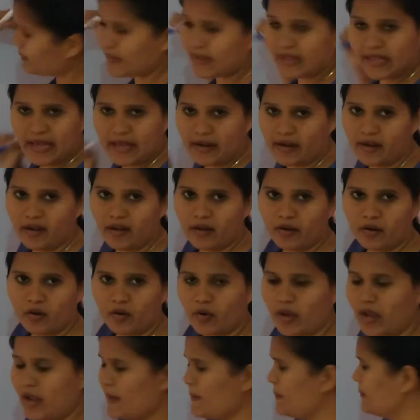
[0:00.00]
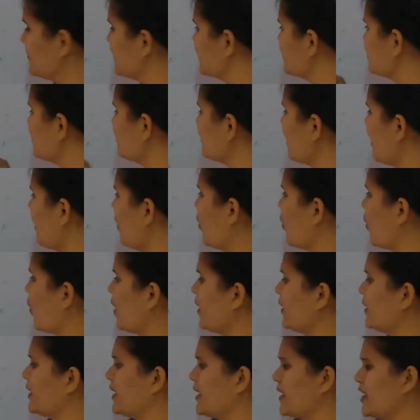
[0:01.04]
there here. Okay, so now what
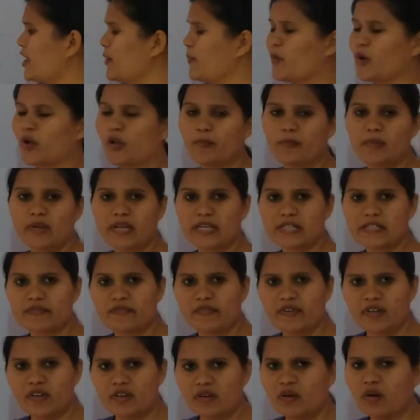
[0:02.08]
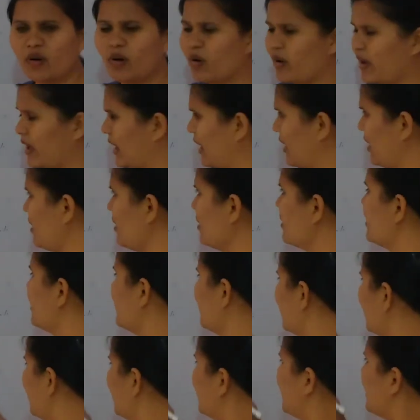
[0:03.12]
DNA polymerase will do? Okay,
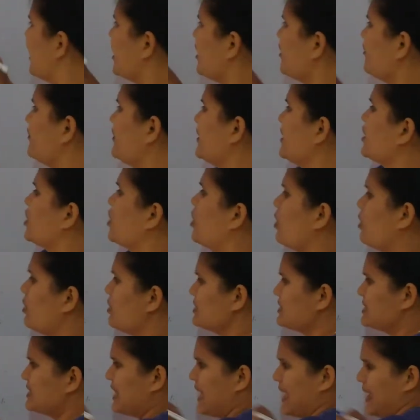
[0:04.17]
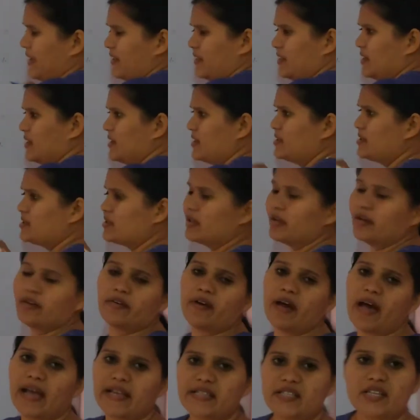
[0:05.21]
if it goes like this,
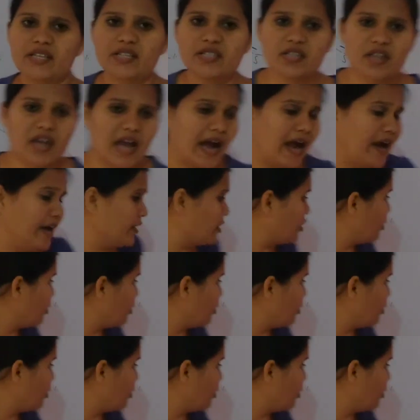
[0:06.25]
I just can't